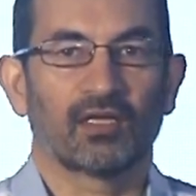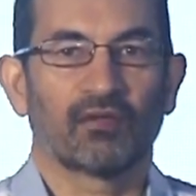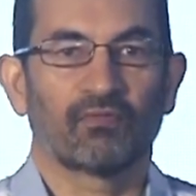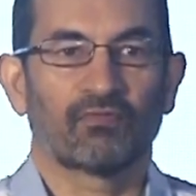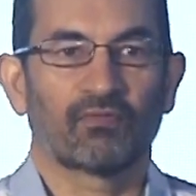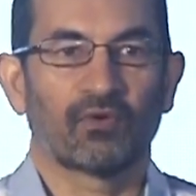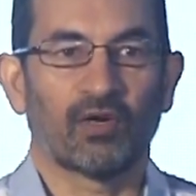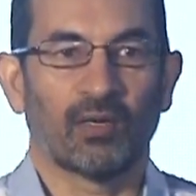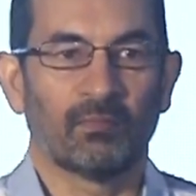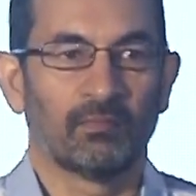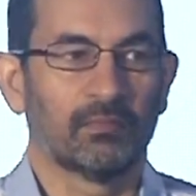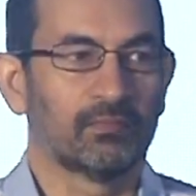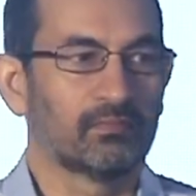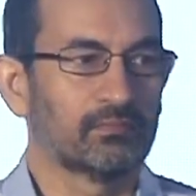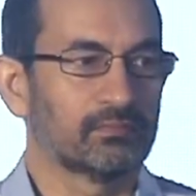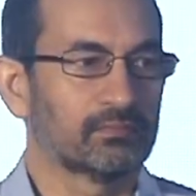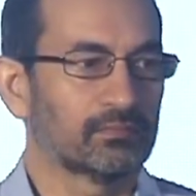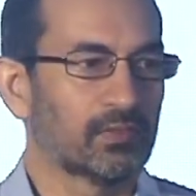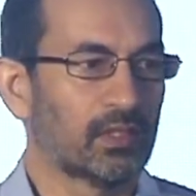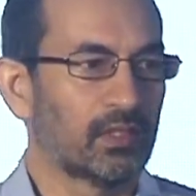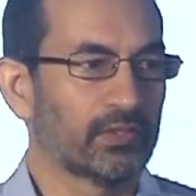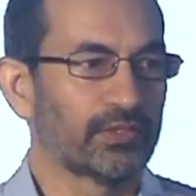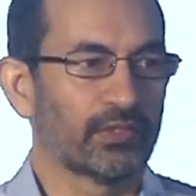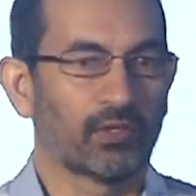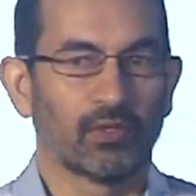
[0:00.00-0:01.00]

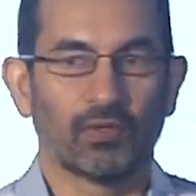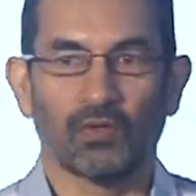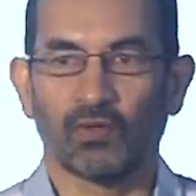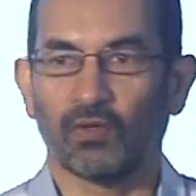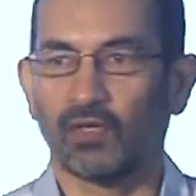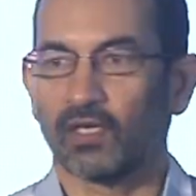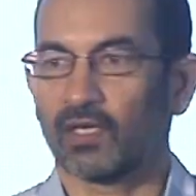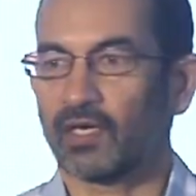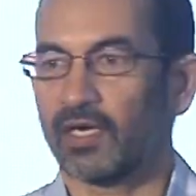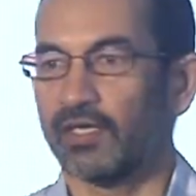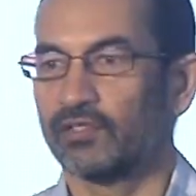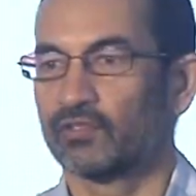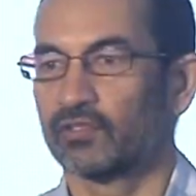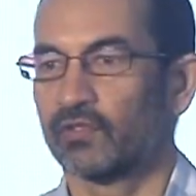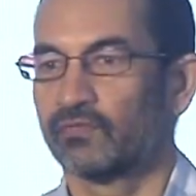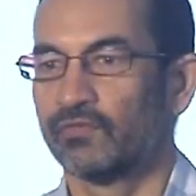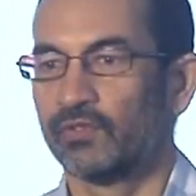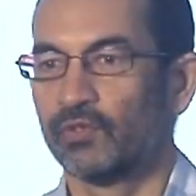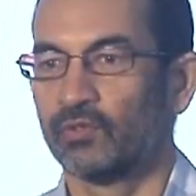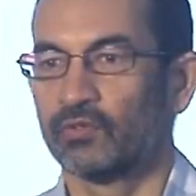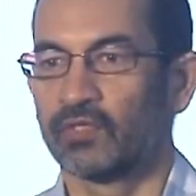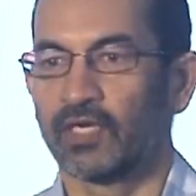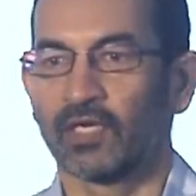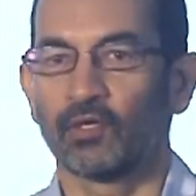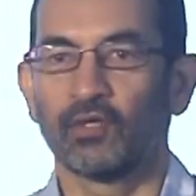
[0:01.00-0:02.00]
from all kinds of
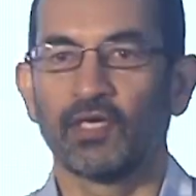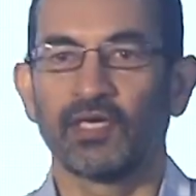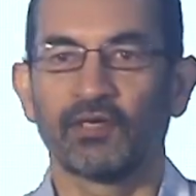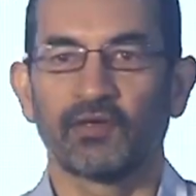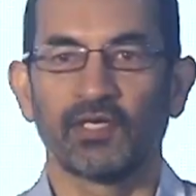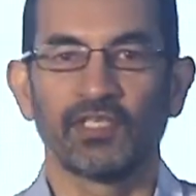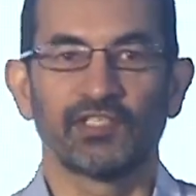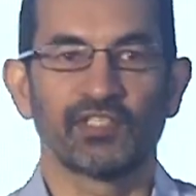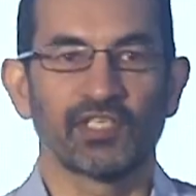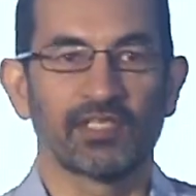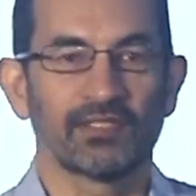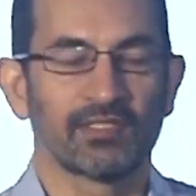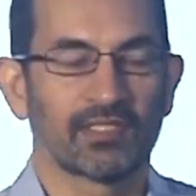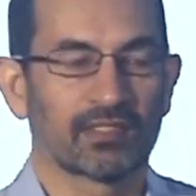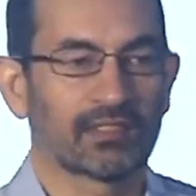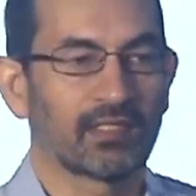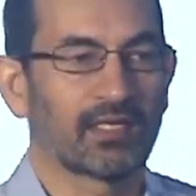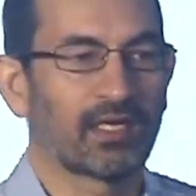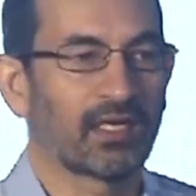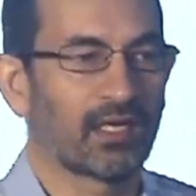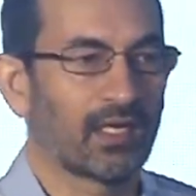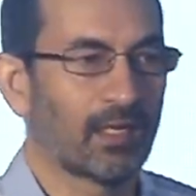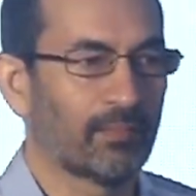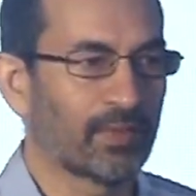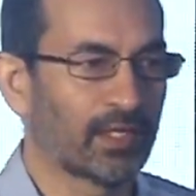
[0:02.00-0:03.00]
new regulatory changes
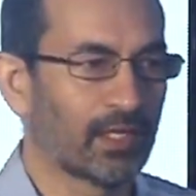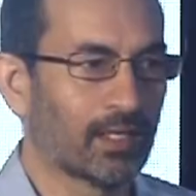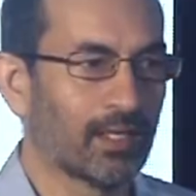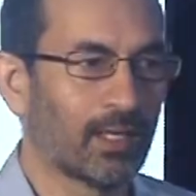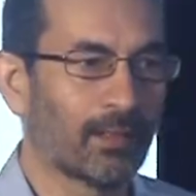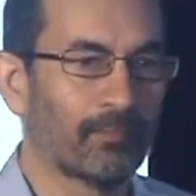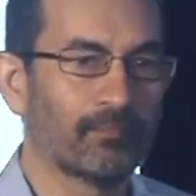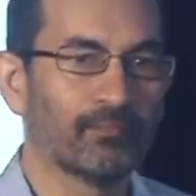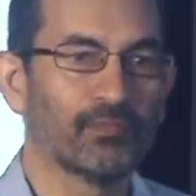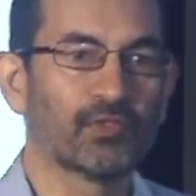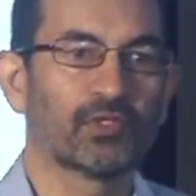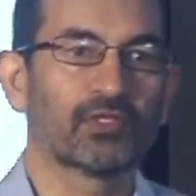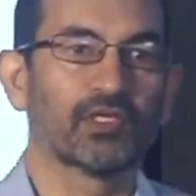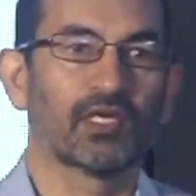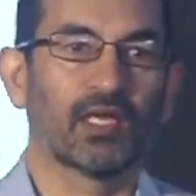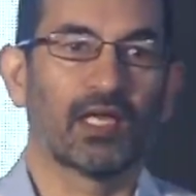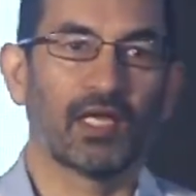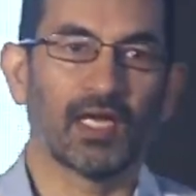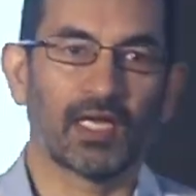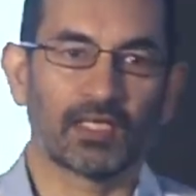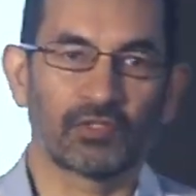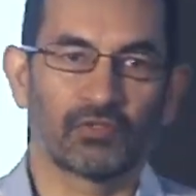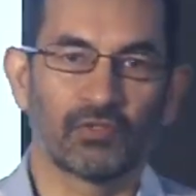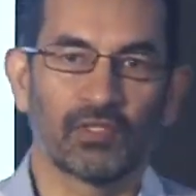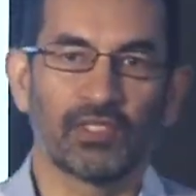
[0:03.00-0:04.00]
that are coming up, you can
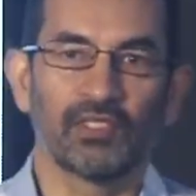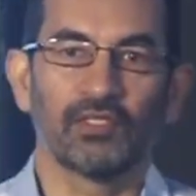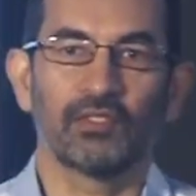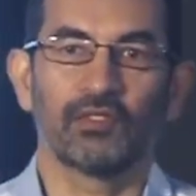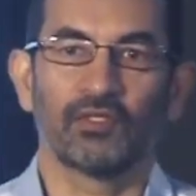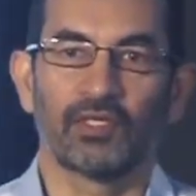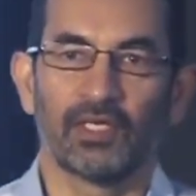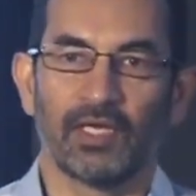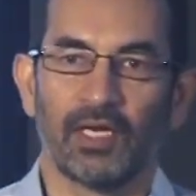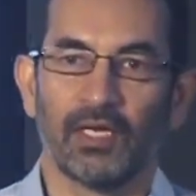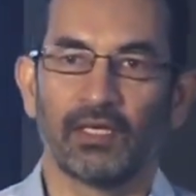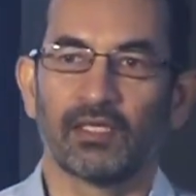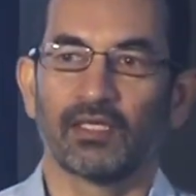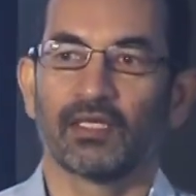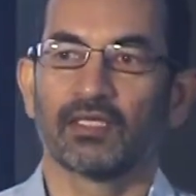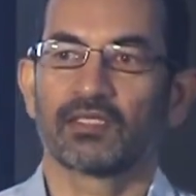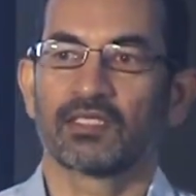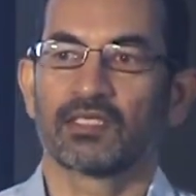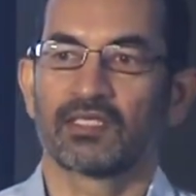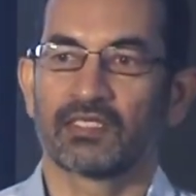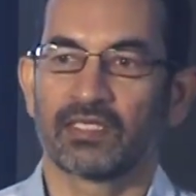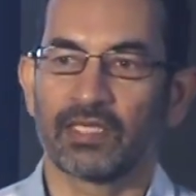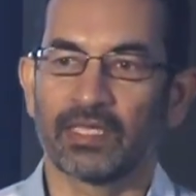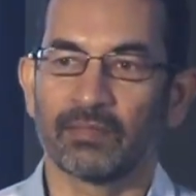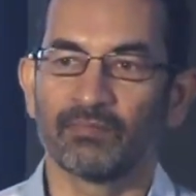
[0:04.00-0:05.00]
actually create a
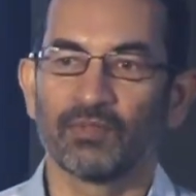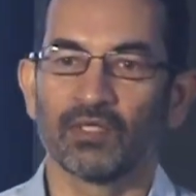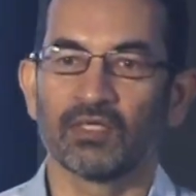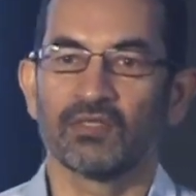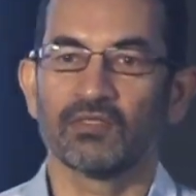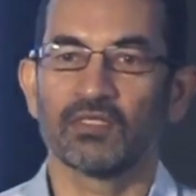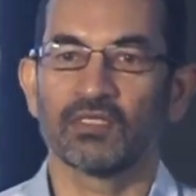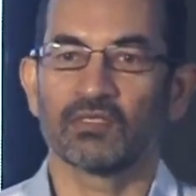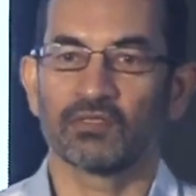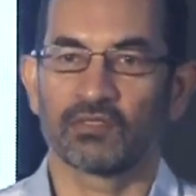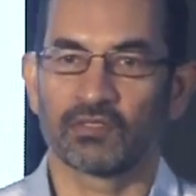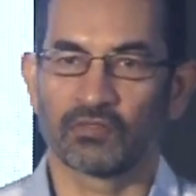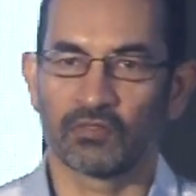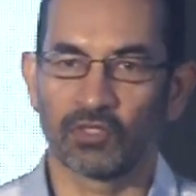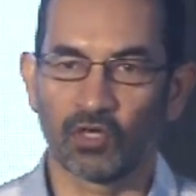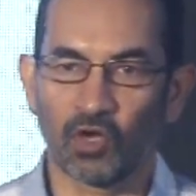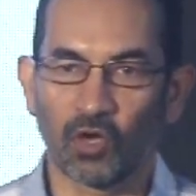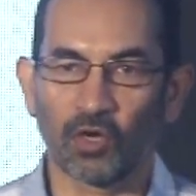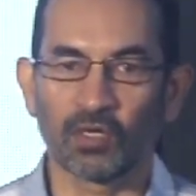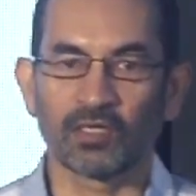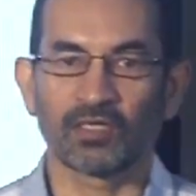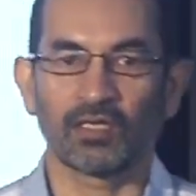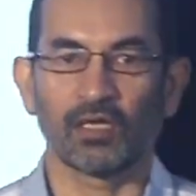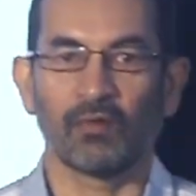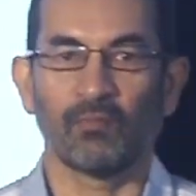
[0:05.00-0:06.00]
stable
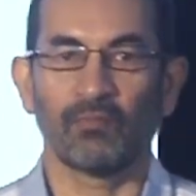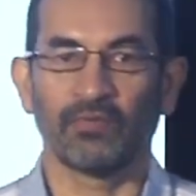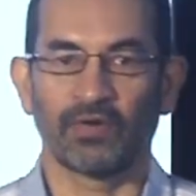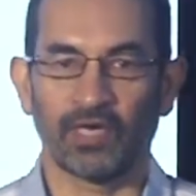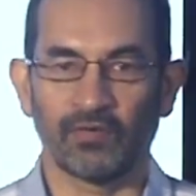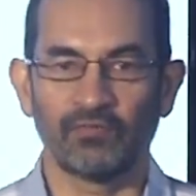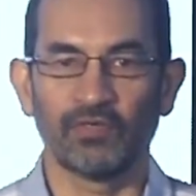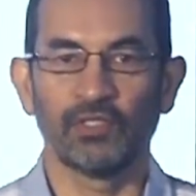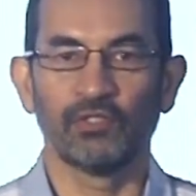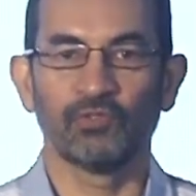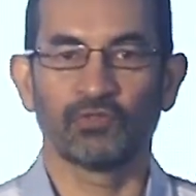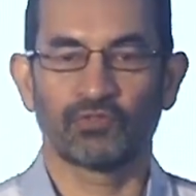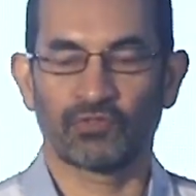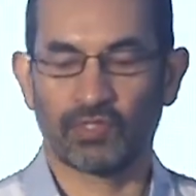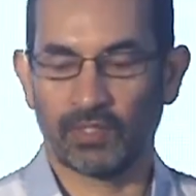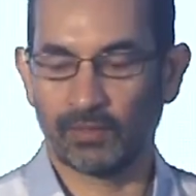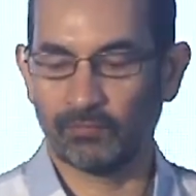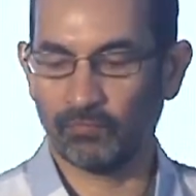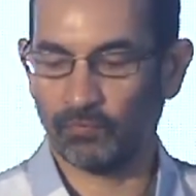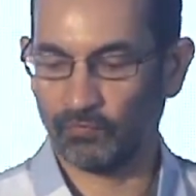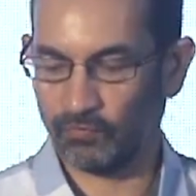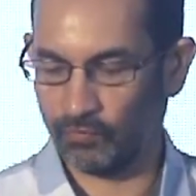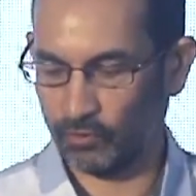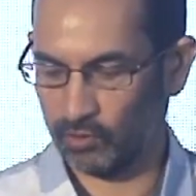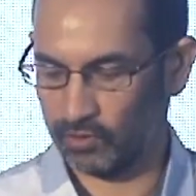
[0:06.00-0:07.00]
long-term revenue
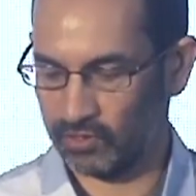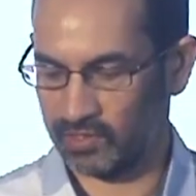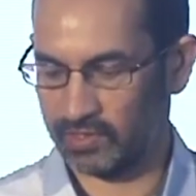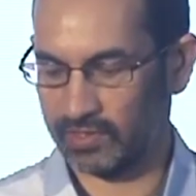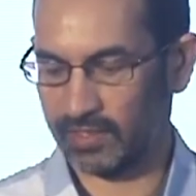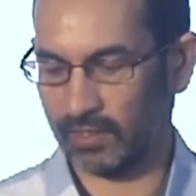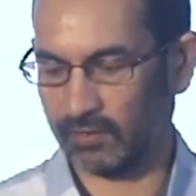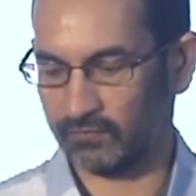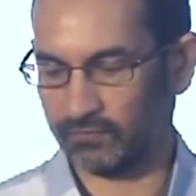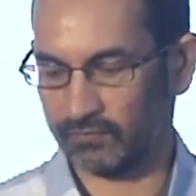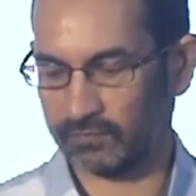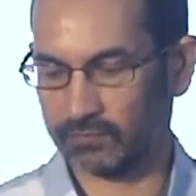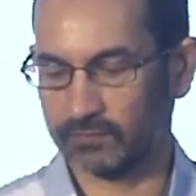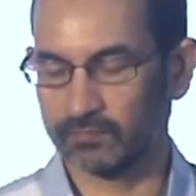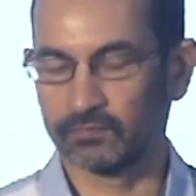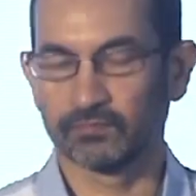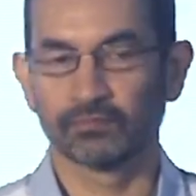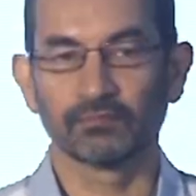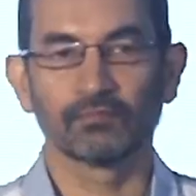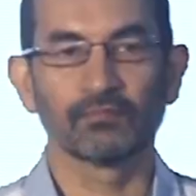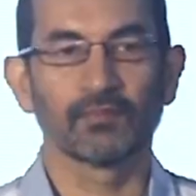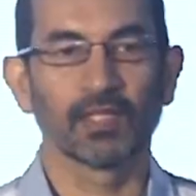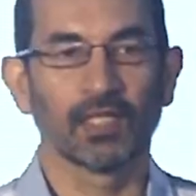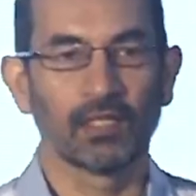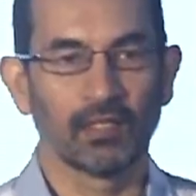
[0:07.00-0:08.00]
stream for yourself.
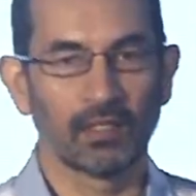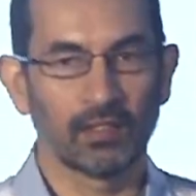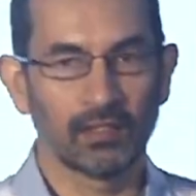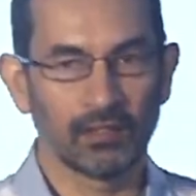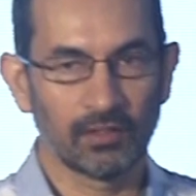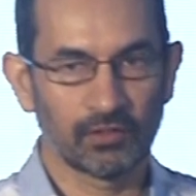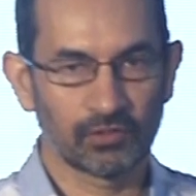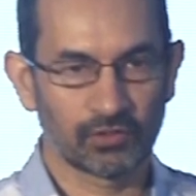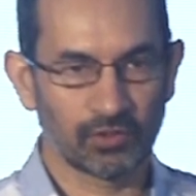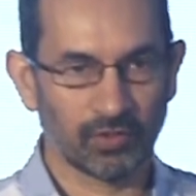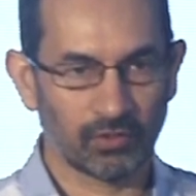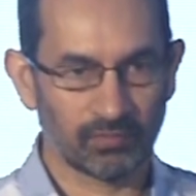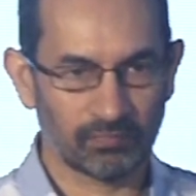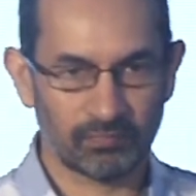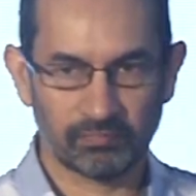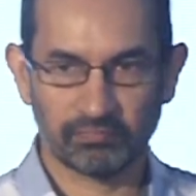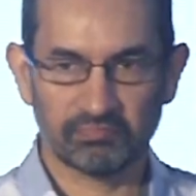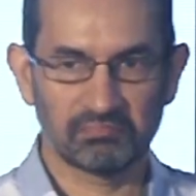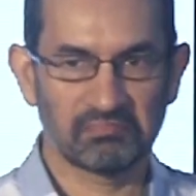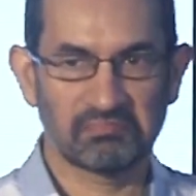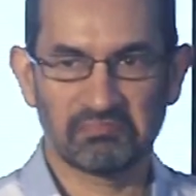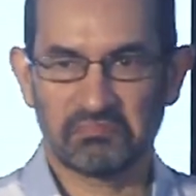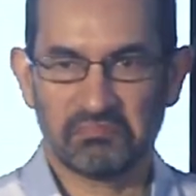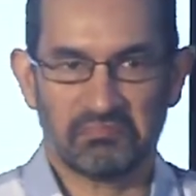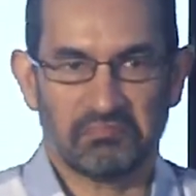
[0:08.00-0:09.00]
So
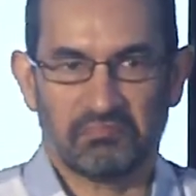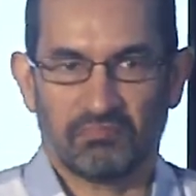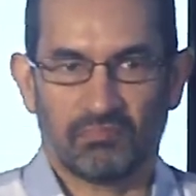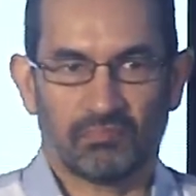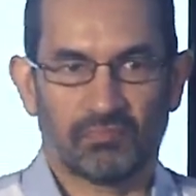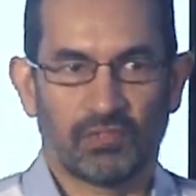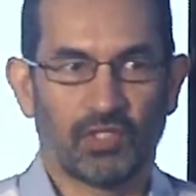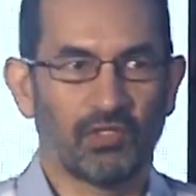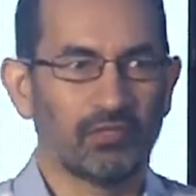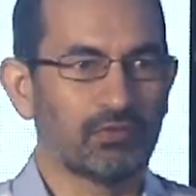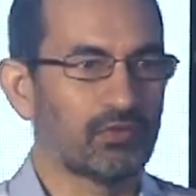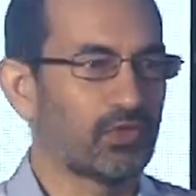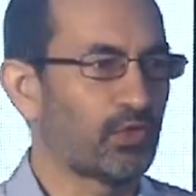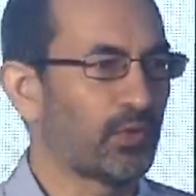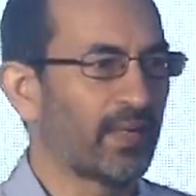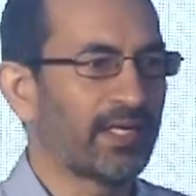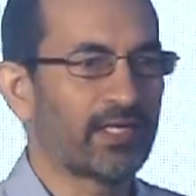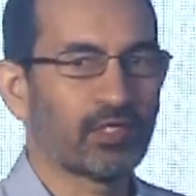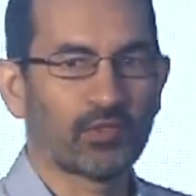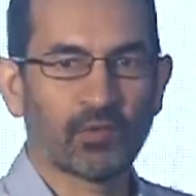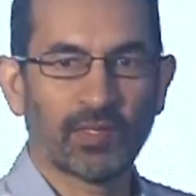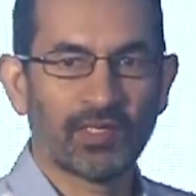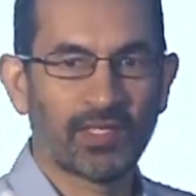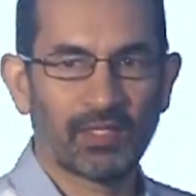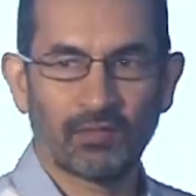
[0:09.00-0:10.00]

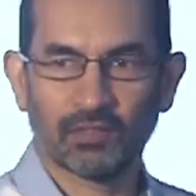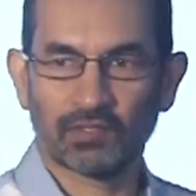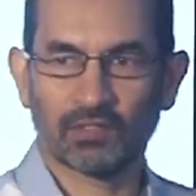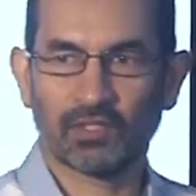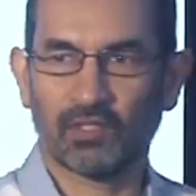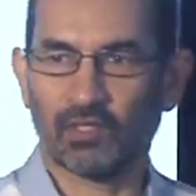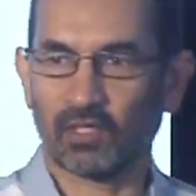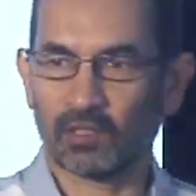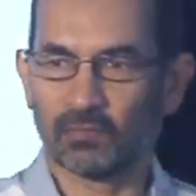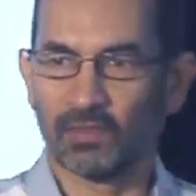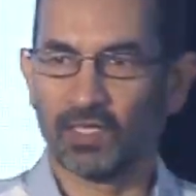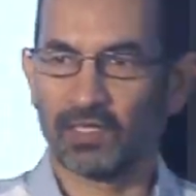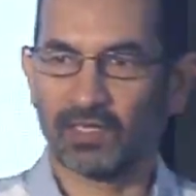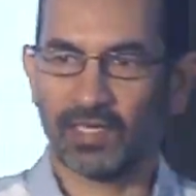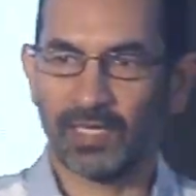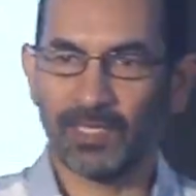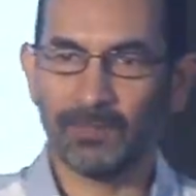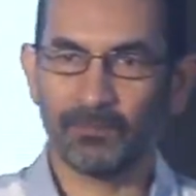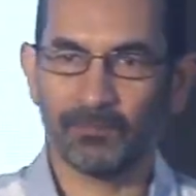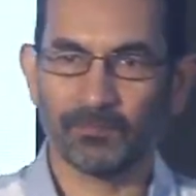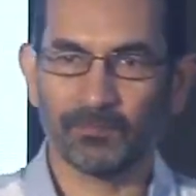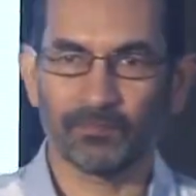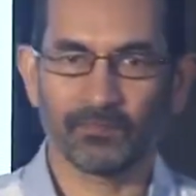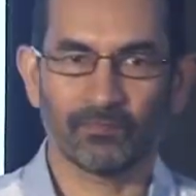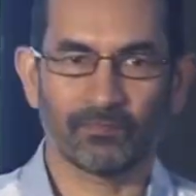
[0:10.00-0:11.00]
2020 was a horrible
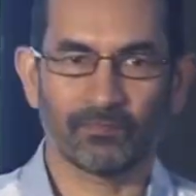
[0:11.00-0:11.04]
time.